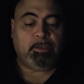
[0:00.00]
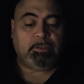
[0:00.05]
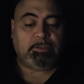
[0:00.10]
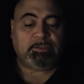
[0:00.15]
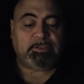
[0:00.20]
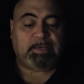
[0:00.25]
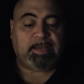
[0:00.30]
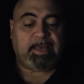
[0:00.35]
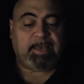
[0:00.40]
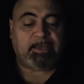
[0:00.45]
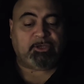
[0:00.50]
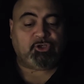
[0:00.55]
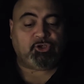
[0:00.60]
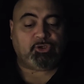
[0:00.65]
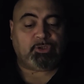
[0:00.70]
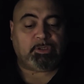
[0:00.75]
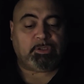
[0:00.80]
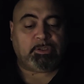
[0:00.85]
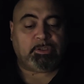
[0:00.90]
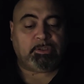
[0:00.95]

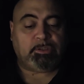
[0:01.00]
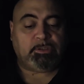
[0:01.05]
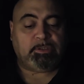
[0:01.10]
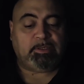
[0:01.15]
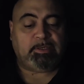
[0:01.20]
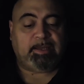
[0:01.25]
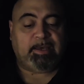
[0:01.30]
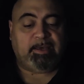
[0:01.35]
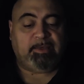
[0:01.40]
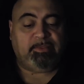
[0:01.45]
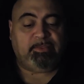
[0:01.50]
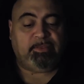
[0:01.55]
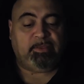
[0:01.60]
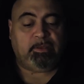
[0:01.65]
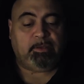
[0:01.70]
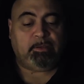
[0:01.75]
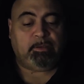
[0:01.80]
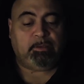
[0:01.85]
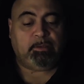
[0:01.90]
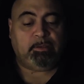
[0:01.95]
Slashed to death
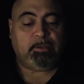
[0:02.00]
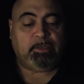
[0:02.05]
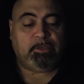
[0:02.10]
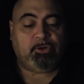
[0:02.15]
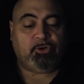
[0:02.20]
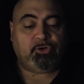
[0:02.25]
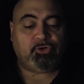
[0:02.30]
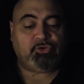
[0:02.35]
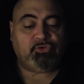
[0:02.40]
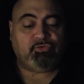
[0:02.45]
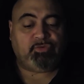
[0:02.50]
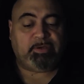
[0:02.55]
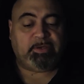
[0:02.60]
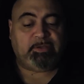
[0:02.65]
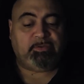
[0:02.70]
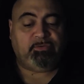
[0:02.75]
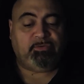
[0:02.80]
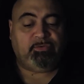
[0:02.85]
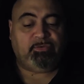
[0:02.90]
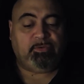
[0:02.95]
in her
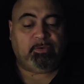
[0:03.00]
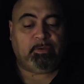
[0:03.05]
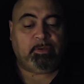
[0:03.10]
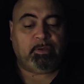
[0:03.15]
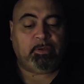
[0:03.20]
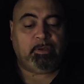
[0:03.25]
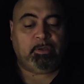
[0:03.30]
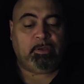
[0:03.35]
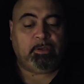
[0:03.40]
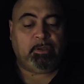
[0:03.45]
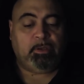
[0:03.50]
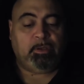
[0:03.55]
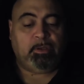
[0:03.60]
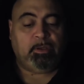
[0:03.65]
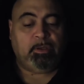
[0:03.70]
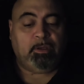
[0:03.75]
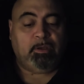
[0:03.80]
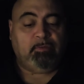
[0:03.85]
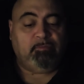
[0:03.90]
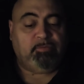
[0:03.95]
streets.
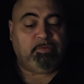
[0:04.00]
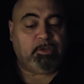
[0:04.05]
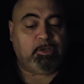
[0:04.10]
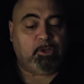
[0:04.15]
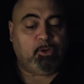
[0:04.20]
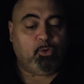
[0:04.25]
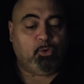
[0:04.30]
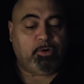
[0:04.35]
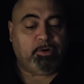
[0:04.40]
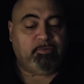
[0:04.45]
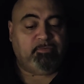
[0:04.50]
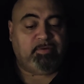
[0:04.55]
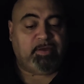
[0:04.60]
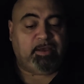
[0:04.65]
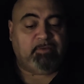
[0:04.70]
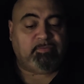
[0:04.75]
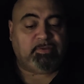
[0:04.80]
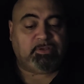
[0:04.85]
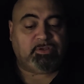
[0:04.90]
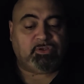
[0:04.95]
For the Lord of
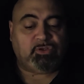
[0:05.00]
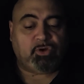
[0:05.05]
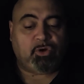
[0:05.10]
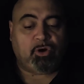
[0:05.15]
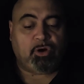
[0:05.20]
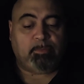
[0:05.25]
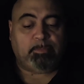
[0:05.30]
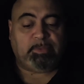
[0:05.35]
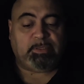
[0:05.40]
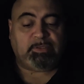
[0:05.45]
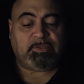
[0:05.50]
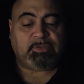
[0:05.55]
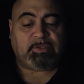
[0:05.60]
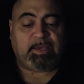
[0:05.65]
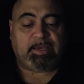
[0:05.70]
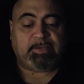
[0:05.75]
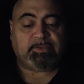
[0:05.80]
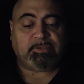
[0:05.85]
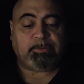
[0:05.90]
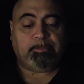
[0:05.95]
Heaven's armies
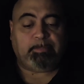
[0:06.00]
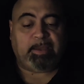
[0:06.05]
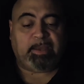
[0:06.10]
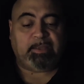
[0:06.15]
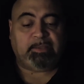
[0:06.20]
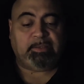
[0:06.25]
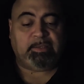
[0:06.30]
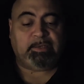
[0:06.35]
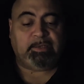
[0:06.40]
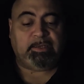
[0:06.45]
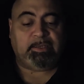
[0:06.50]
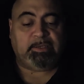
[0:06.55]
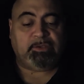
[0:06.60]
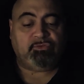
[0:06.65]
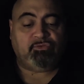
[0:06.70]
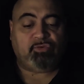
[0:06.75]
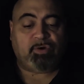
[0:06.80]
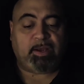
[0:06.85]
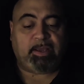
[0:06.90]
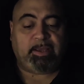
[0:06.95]
has abandoned
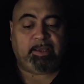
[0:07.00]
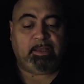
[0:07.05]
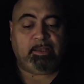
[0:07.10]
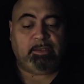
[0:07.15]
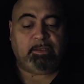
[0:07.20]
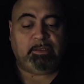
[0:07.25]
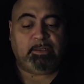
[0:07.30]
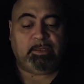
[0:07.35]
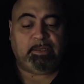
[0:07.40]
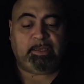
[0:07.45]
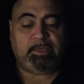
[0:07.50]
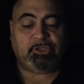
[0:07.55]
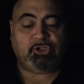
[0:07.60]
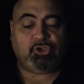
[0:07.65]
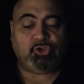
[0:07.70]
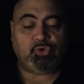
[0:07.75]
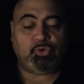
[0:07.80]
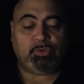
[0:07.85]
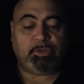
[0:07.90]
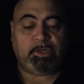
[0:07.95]
Israel
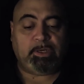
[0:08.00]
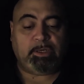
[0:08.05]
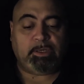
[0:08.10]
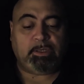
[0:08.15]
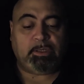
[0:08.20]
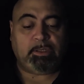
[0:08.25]
and Judah.